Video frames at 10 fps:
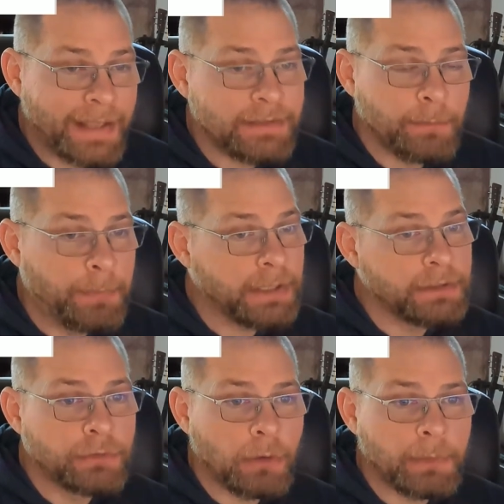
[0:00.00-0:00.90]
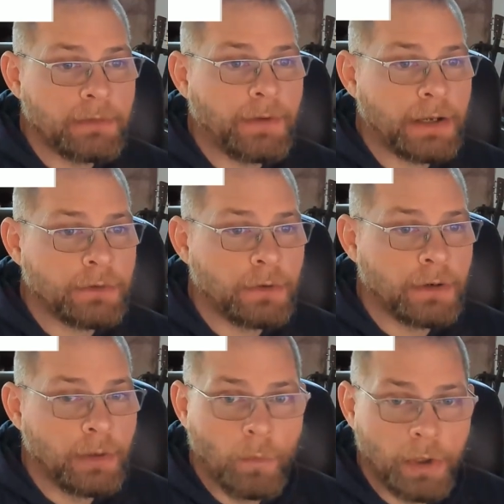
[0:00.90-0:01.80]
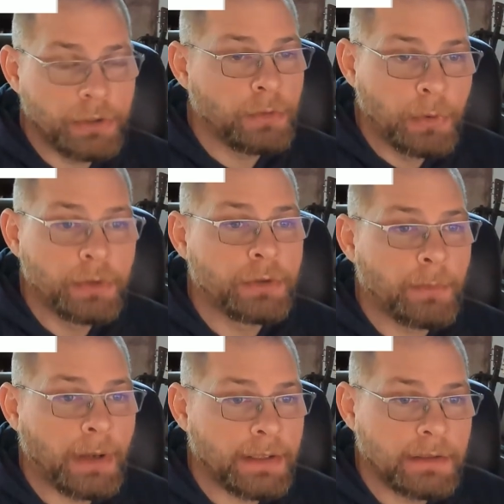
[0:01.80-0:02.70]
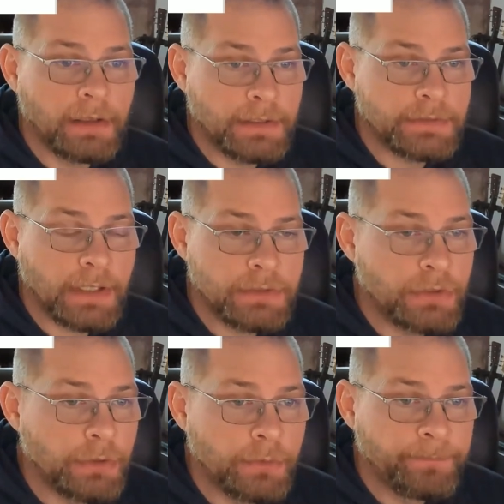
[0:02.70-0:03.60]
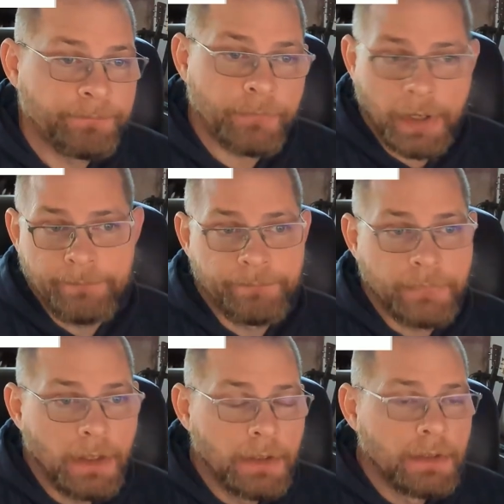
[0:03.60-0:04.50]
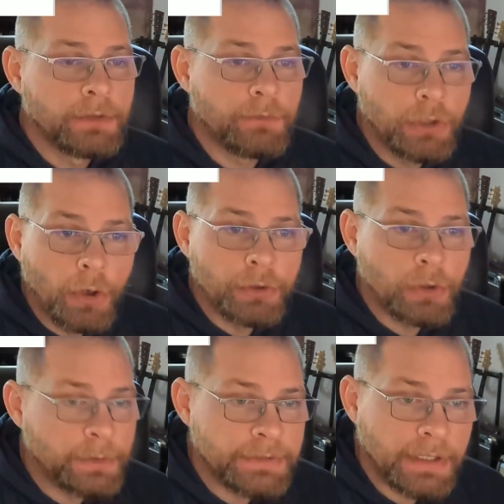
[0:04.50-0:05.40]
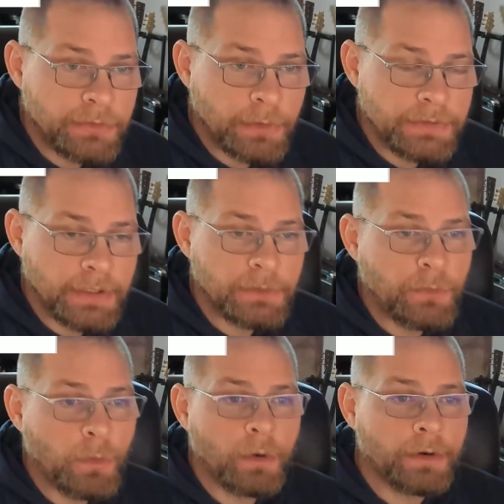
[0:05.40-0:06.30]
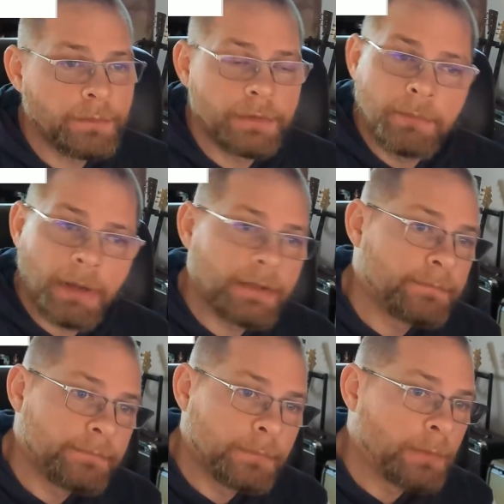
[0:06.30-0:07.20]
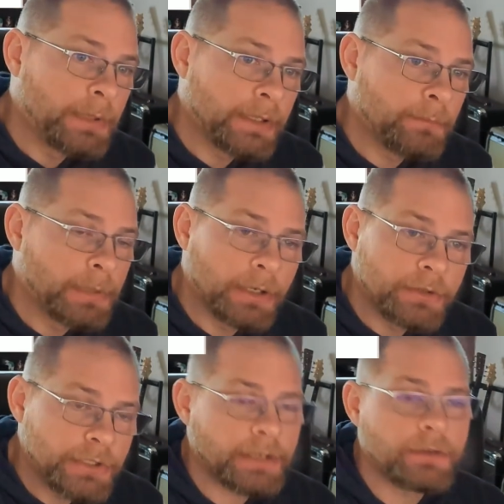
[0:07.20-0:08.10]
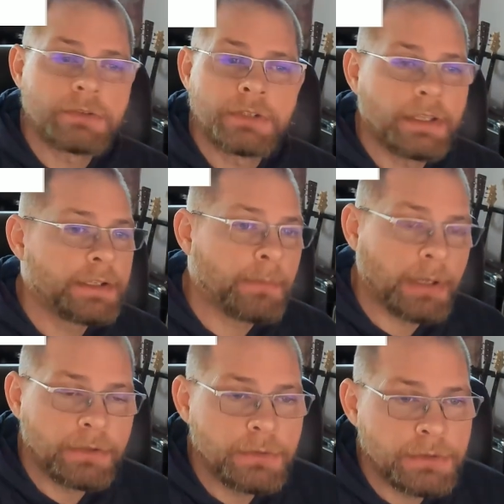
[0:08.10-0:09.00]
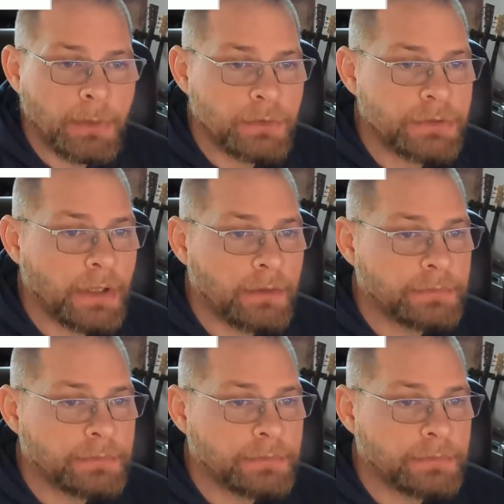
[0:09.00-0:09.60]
a big determining factor in what you put in your bike in a stage 2, right? So if you know you're going stage 3, stage 4, you might put bigger injectors in, you might do some other stuff,